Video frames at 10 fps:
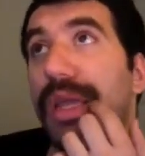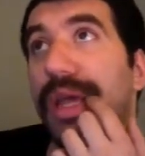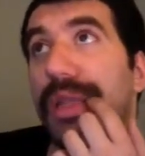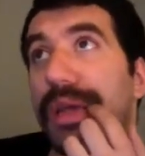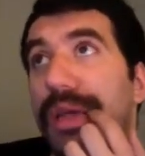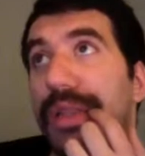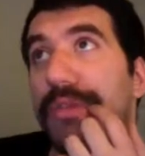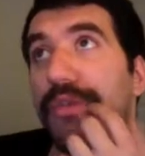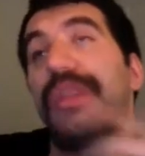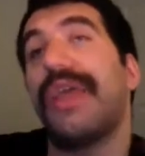in the in
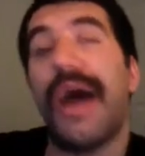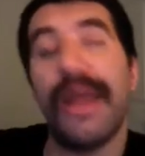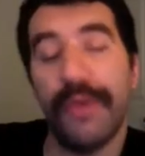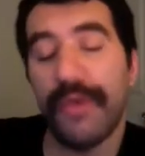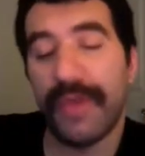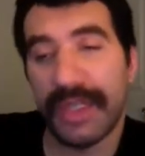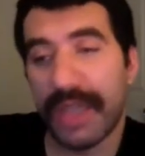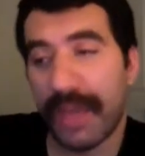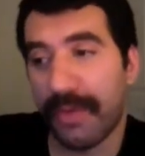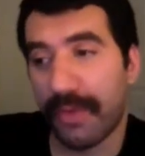sort of the iMovie
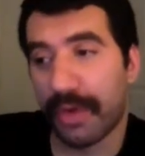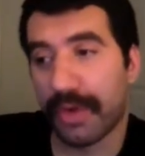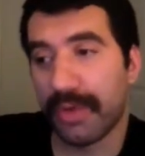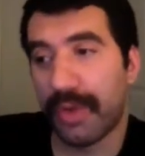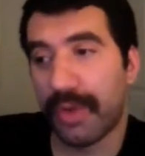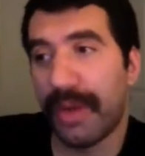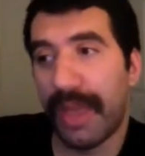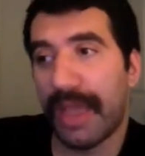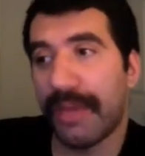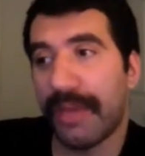type of world. We want to
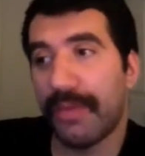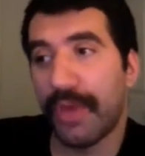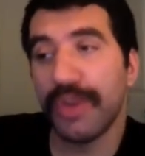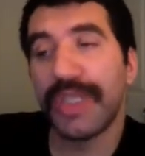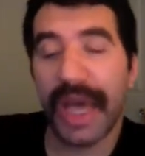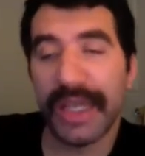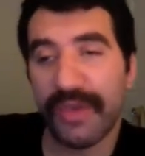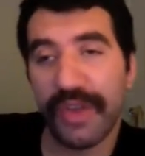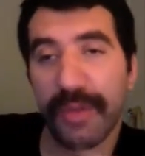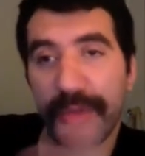make those guys
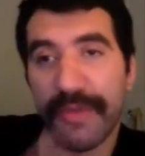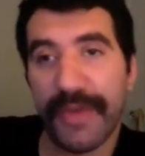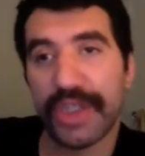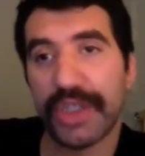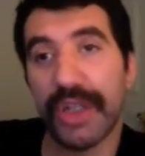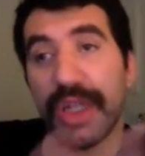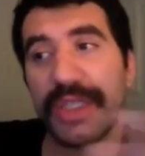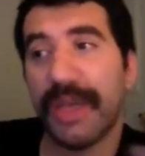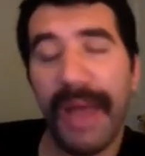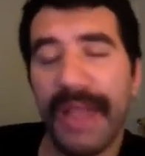feel more professional. Let's
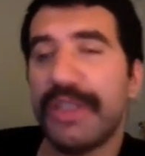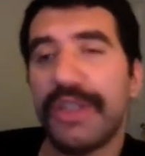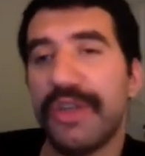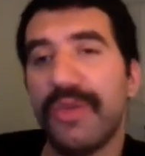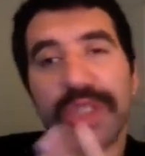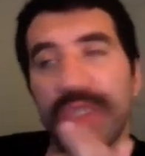combine the two, which is